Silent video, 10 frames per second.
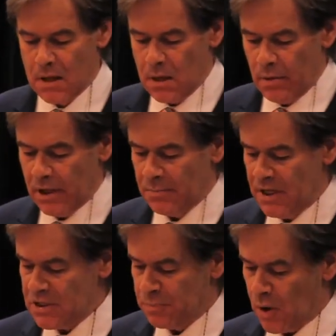Well, it
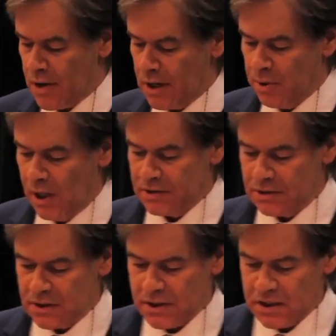means boring
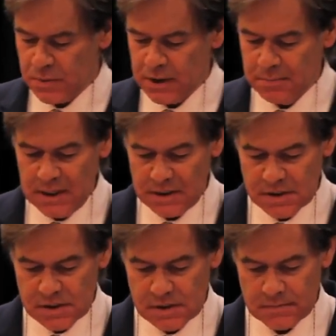politics. That's what it means.